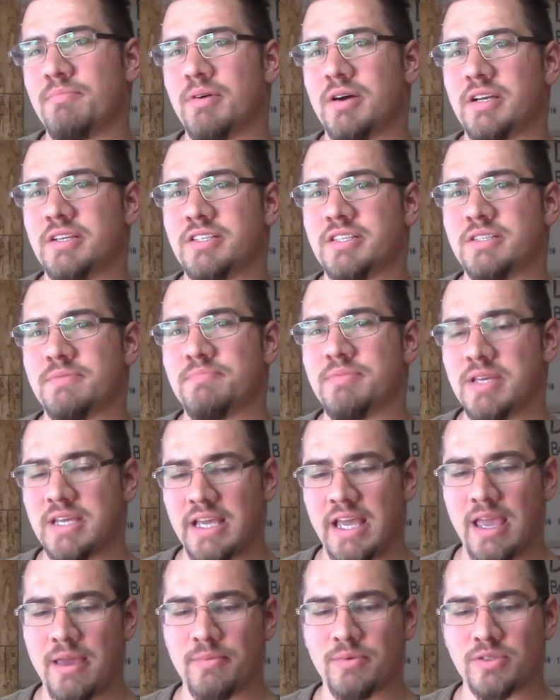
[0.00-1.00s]
but just
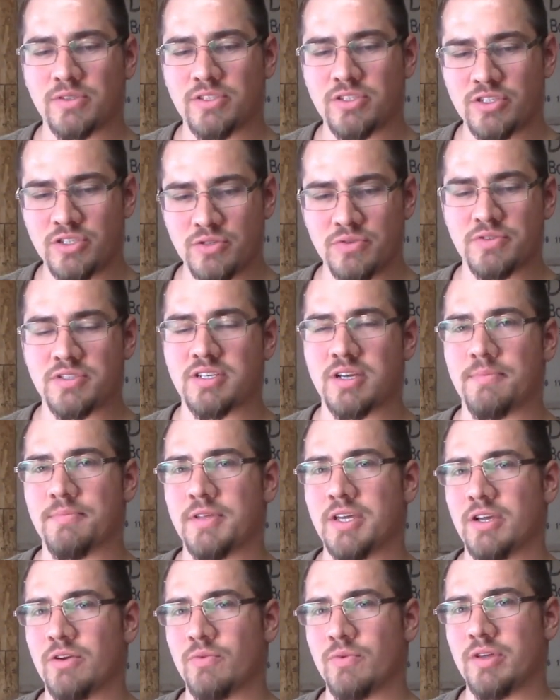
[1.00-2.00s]
being able to do
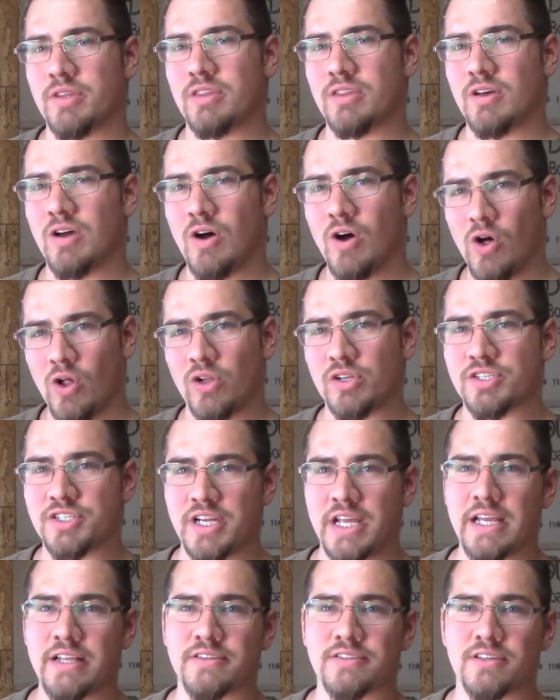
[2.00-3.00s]
something with all
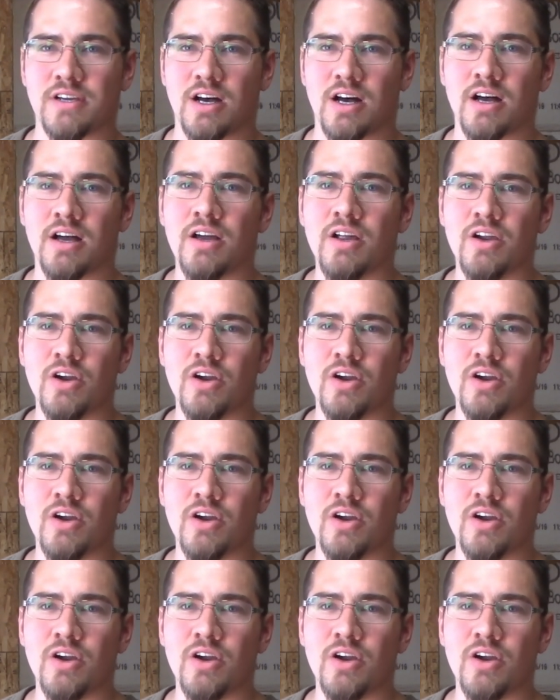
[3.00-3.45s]
chainsaw